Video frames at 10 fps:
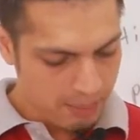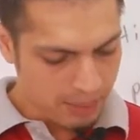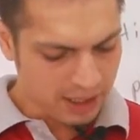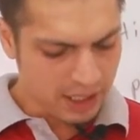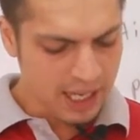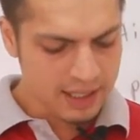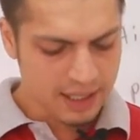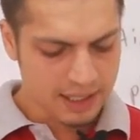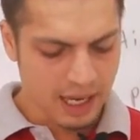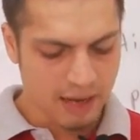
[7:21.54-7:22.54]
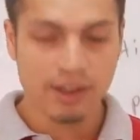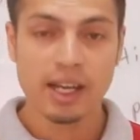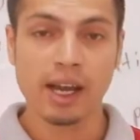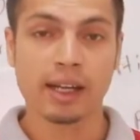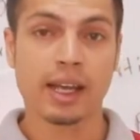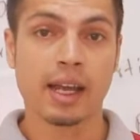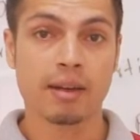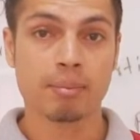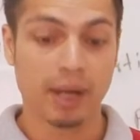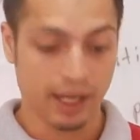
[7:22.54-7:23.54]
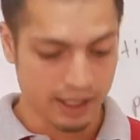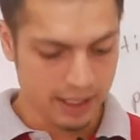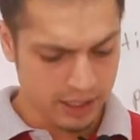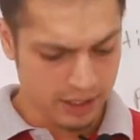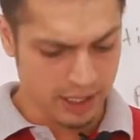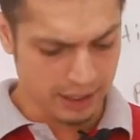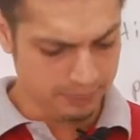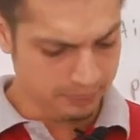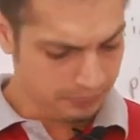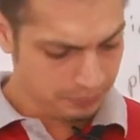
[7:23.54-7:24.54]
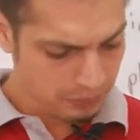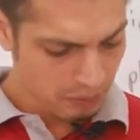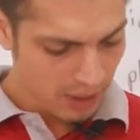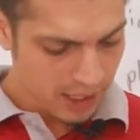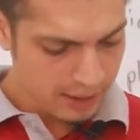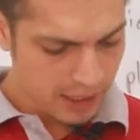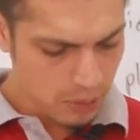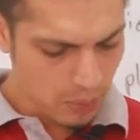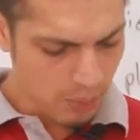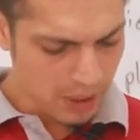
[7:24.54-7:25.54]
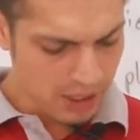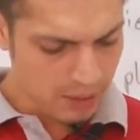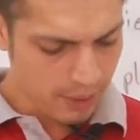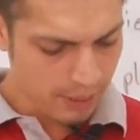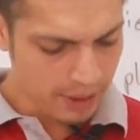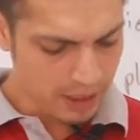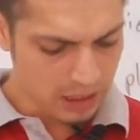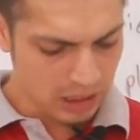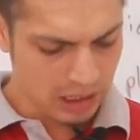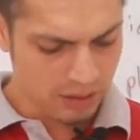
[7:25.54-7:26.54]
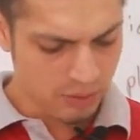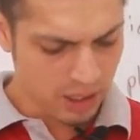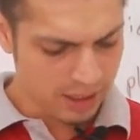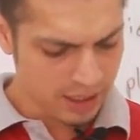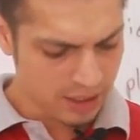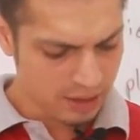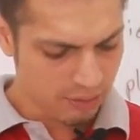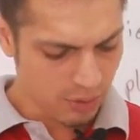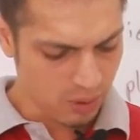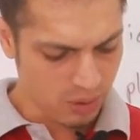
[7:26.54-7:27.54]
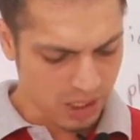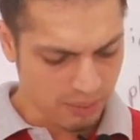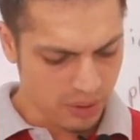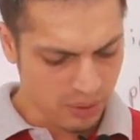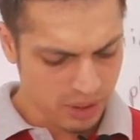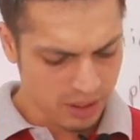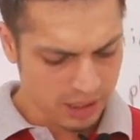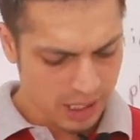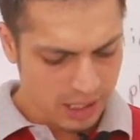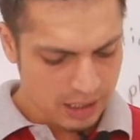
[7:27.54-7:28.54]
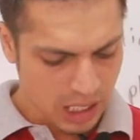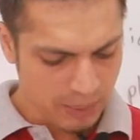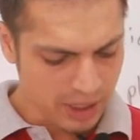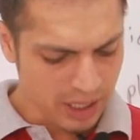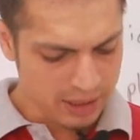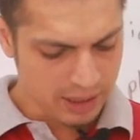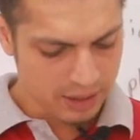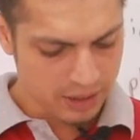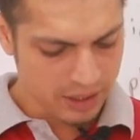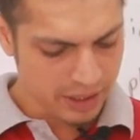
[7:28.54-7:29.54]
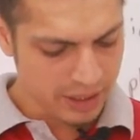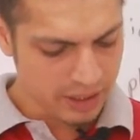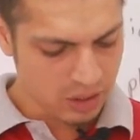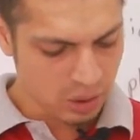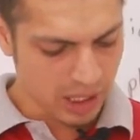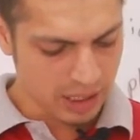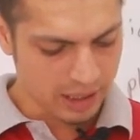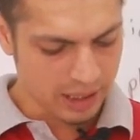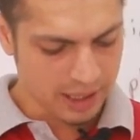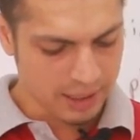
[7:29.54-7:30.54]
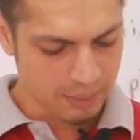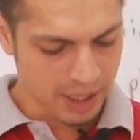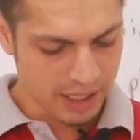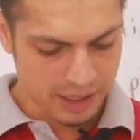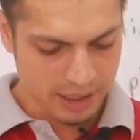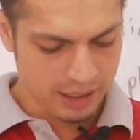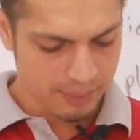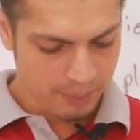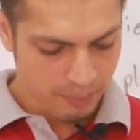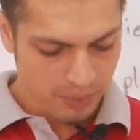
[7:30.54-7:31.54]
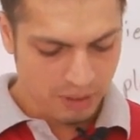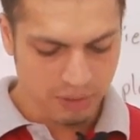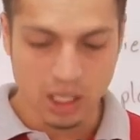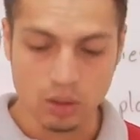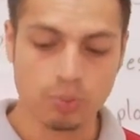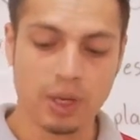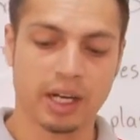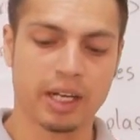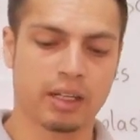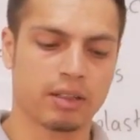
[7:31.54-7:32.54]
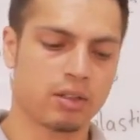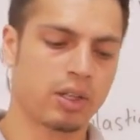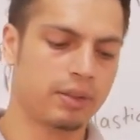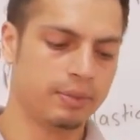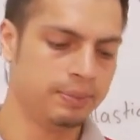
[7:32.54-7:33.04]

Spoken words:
But glass is heavy and can break easily. These properties may be disadvantage for some users. Some glass is treated so that it can be heated without breaking, okay.